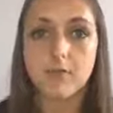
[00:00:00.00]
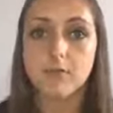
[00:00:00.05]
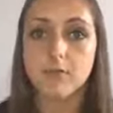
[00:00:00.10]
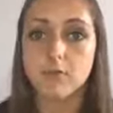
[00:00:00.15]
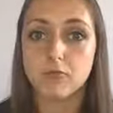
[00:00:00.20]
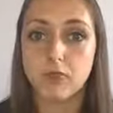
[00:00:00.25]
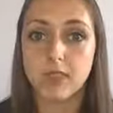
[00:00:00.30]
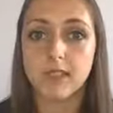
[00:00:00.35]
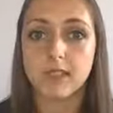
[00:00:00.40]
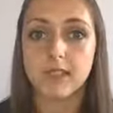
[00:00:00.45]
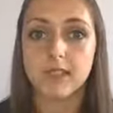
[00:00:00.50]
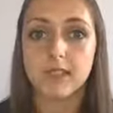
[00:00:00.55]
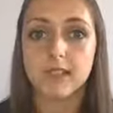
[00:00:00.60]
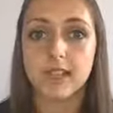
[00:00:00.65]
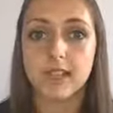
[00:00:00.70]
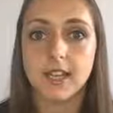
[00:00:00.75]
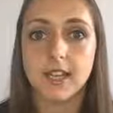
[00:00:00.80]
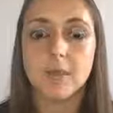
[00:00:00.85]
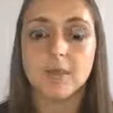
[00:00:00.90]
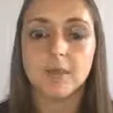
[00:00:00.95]

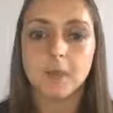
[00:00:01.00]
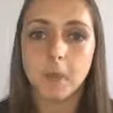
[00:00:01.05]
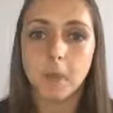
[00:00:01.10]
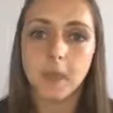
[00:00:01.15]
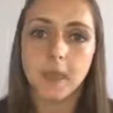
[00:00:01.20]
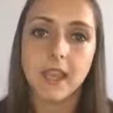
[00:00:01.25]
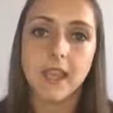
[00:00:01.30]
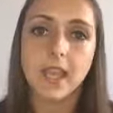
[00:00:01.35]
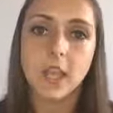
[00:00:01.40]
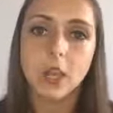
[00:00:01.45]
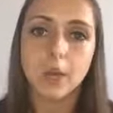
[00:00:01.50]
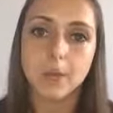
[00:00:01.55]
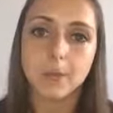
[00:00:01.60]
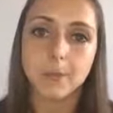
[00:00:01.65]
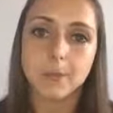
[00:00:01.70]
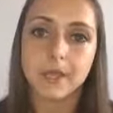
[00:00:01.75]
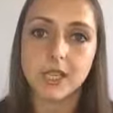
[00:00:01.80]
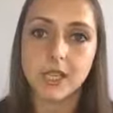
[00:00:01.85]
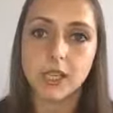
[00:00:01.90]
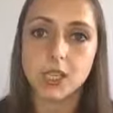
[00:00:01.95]
regularly in
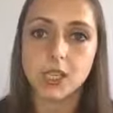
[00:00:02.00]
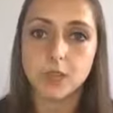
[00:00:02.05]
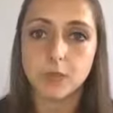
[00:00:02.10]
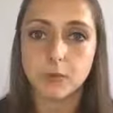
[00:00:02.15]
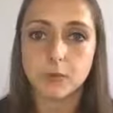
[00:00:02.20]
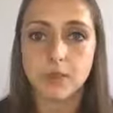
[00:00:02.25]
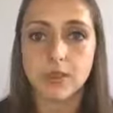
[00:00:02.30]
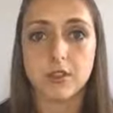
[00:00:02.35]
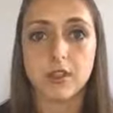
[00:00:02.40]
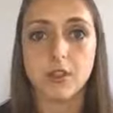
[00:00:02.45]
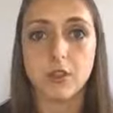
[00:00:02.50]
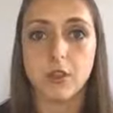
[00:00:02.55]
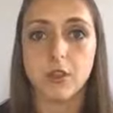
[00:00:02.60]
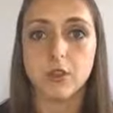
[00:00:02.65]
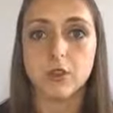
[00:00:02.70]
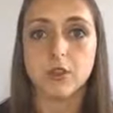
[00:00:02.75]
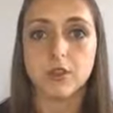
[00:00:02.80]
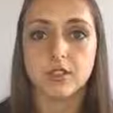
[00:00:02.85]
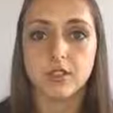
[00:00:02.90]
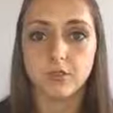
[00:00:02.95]
combination with the
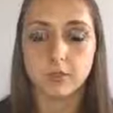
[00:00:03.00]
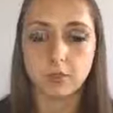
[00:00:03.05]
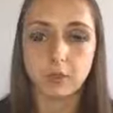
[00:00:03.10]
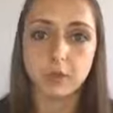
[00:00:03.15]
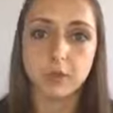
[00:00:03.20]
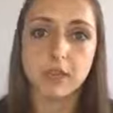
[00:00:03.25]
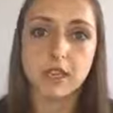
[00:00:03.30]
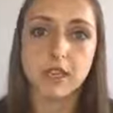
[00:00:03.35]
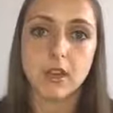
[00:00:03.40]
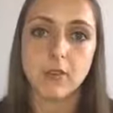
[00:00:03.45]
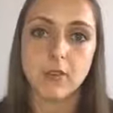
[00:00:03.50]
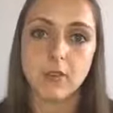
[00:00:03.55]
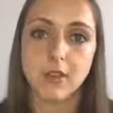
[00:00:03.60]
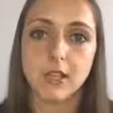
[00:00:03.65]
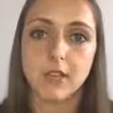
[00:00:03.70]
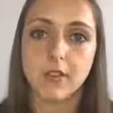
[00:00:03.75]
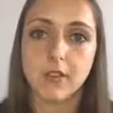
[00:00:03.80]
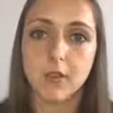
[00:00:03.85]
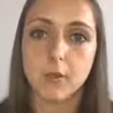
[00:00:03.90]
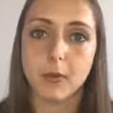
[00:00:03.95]
goals will be a really
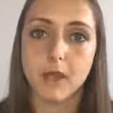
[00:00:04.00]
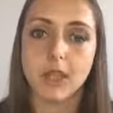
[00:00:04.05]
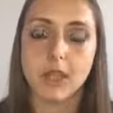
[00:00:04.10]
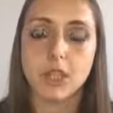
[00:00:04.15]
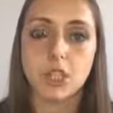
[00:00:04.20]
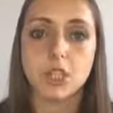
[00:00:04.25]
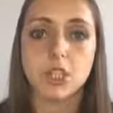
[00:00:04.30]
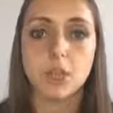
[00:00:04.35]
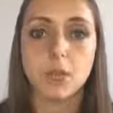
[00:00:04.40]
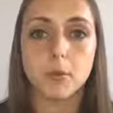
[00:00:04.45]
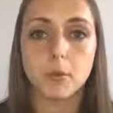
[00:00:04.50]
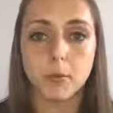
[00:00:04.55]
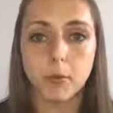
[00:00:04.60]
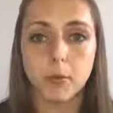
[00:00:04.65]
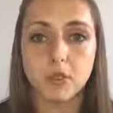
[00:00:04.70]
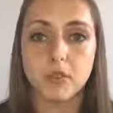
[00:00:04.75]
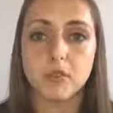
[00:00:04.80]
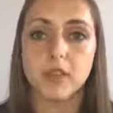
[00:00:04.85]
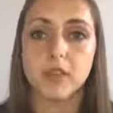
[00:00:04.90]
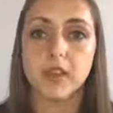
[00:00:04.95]
great way to
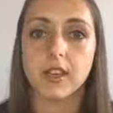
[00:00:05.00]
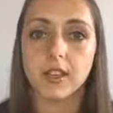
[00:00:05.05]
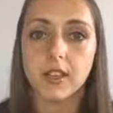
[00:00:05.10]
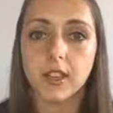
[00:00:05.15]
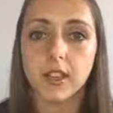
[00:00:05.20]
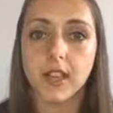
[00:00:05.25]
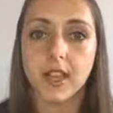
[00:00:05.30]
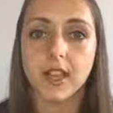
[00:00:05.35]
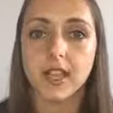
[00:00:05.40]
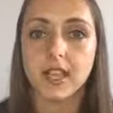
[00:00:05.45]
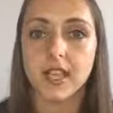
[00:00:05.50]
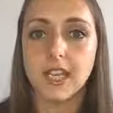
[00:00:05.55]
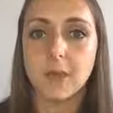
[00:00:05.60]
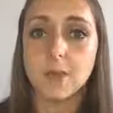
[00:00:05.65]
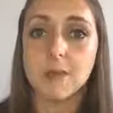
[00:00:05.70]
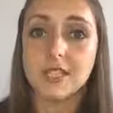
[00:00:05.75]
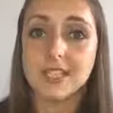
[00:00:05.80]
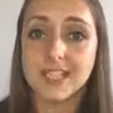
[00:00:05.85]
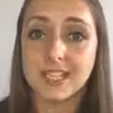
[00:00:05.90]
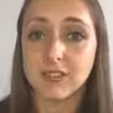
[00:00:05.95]
motivate and keep
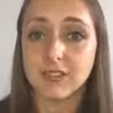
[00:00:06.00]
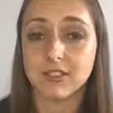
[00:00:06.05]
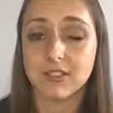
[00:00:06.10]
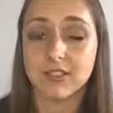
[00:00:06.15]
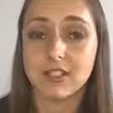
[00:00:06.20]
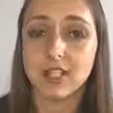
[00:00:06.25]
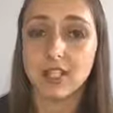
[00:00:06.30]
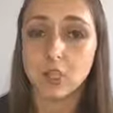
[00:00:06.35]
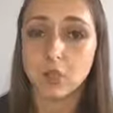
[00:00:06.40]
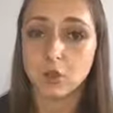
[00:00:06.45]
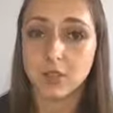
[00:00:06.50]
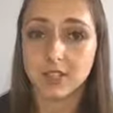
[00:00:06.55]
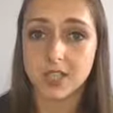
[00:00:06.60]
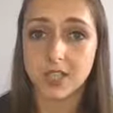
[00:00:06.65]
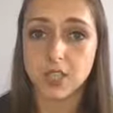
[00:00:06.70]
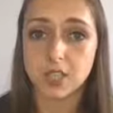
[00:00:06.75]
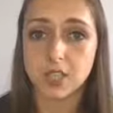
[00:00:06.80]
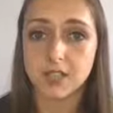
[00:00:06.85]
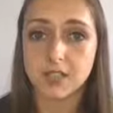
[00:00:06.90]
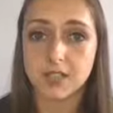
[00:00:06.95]
adherence in your
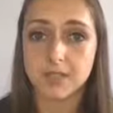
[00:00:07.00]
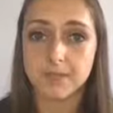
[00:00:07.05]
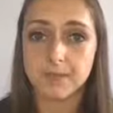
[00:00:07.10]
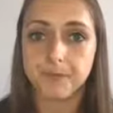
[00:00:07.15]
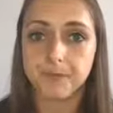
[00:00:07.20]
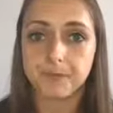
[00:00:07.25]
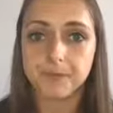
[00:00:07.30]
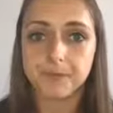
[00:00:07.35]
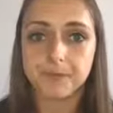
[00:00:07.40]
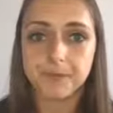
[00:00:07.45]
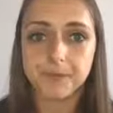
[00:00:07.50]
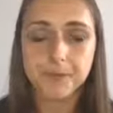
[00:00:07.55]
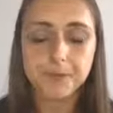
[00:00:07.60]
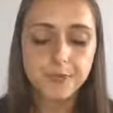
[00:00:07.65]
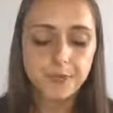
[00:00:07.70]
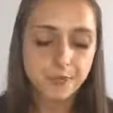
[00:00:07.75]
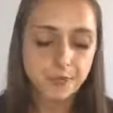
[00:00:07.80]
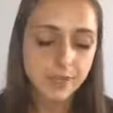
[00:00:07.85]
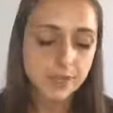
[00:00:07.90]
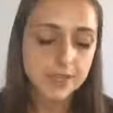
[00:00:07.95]
sessions.
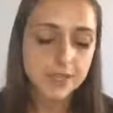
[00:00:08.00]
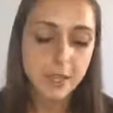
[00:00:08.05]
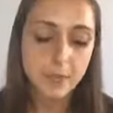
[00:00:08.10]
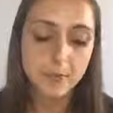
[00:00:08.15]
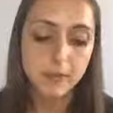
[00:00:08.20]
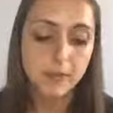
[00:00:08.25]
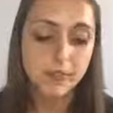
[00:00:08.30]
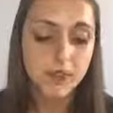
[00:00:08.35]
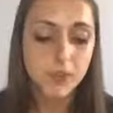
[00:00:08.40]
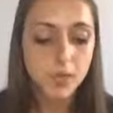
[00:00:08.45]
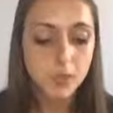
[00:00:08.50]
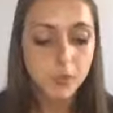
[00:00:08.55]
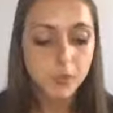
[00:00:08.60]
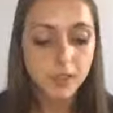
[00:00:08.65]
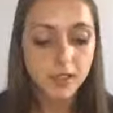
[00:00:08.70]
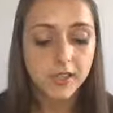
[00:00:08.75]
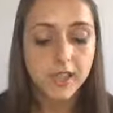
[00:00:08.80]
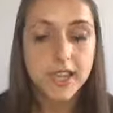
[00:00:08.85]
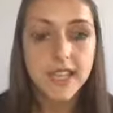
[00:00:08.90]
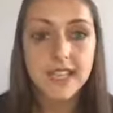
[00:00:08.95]
So my third
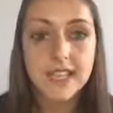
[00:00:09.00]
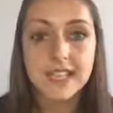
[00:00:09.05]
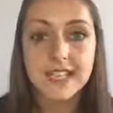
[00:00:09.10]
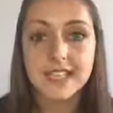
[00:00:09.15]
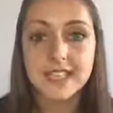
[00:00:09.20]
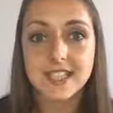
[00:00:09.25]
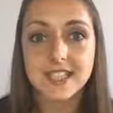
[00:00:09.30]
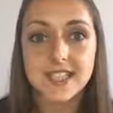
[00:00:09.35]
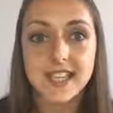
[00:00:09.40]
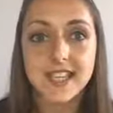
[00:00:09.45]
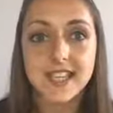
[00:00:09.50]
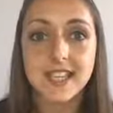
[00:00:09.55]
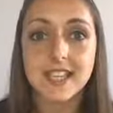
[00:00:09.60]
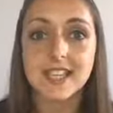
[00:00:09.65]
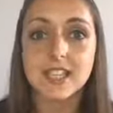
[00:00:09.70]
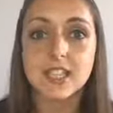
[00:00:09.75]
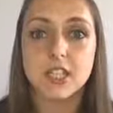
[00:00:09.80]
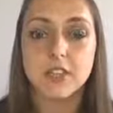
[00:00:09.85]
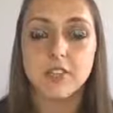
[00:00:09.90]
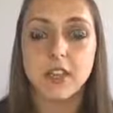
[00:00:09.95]
one is to then
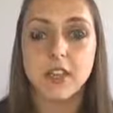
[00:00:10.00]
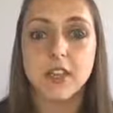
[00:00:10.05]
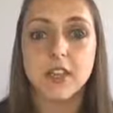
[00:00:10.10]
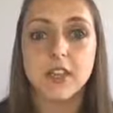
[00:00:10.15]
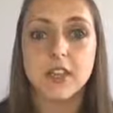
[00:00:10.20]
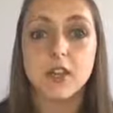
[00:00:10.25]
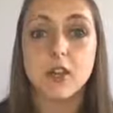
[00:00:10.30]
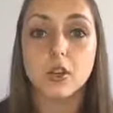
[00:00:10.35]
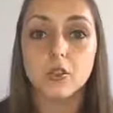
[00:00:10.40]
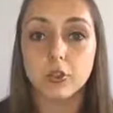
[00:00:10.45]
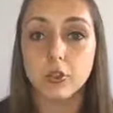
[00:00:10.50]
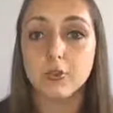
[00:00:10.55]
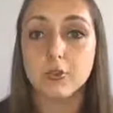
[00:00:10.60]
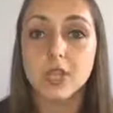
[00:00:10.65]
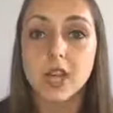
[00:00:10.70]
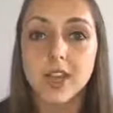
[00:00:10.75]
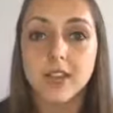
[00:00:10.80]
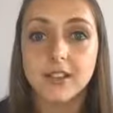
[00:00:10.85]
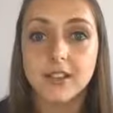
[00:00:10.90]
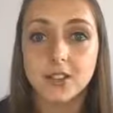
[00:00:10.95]
integrate group
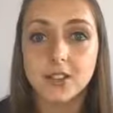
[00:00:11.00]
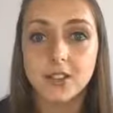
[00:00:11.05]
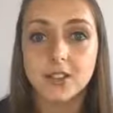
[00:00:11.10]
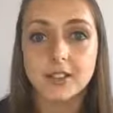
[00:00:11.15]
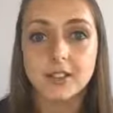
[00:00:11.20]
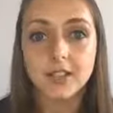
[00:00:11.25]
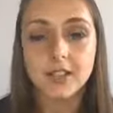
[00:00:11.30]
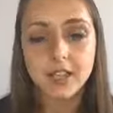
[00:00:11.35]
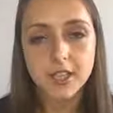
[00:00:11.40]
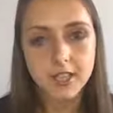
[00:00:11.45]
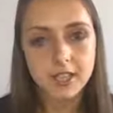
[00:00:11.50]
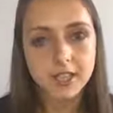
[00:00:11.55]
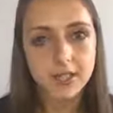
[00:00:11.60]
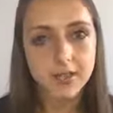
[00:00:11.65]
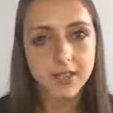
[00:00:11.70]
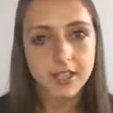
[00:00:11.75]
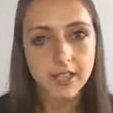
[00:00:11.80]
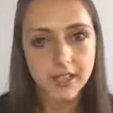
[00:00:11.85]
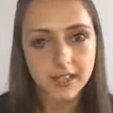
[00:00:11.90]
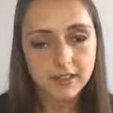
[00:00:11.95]
challenges. So
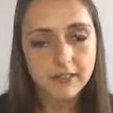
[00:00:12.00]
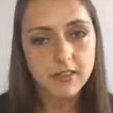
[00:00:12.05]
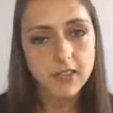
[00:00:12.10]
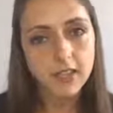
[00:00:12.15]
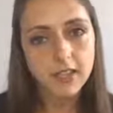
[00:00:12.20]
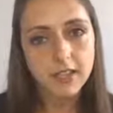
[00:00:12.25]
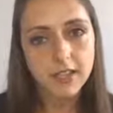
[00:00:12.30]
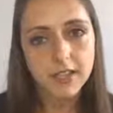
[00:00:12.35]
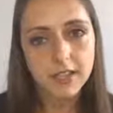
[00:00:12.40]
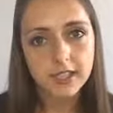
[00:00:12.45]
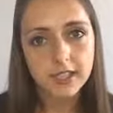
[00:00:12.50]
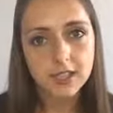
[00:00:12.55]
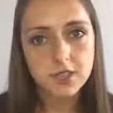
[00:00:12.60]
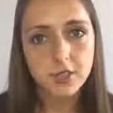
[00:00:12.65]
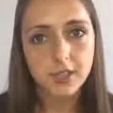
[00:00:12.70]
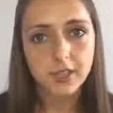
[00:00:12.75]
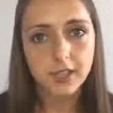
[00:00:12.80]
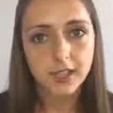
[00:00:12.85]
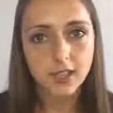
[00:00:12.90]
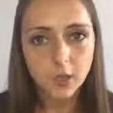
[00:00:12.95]
again, kind of links
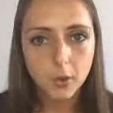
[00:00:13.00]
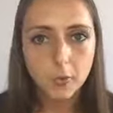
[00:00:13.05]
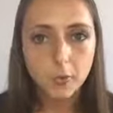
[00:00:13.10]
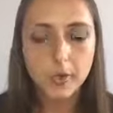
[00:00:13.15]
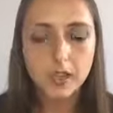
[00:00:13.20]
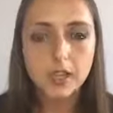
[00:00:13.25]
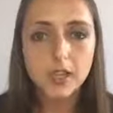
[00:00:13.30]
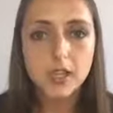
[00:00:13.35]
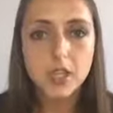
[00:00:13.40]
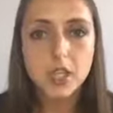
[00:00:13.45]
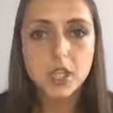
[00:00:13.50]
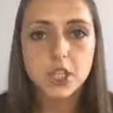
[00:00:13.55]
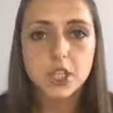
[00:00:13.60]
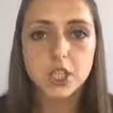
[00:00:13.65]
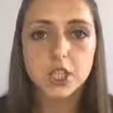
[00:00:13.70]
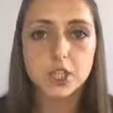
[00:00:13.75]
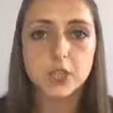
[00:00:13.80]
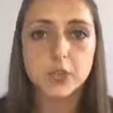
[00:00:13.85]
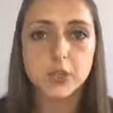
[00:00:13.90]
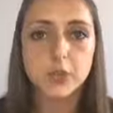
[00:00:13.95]
on a little bit
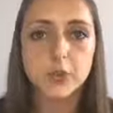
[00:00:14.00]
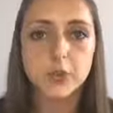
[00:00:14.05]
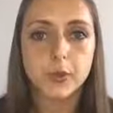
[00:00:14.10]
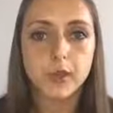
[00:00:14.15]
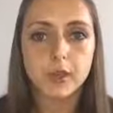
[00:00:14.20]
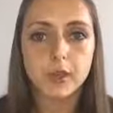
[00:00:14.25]
to